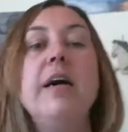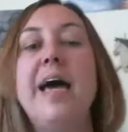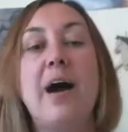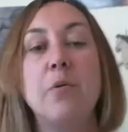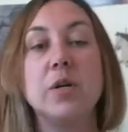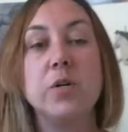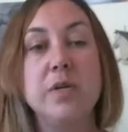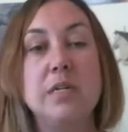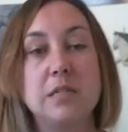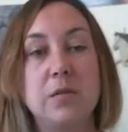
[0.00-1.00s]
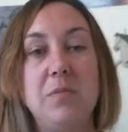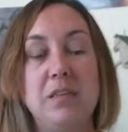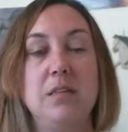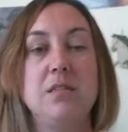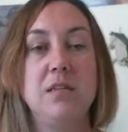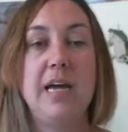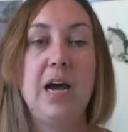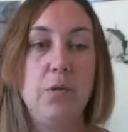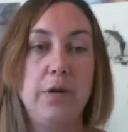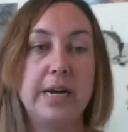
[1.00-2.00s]
how we're going to submit this and
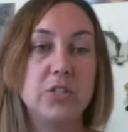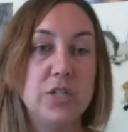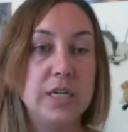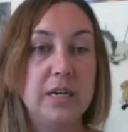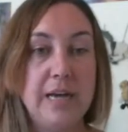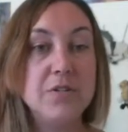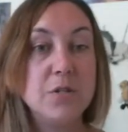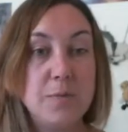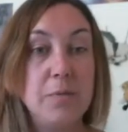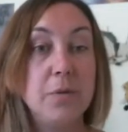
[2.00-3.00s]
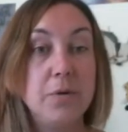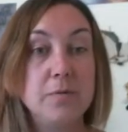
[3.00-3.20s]
how we'll actually get it out to people.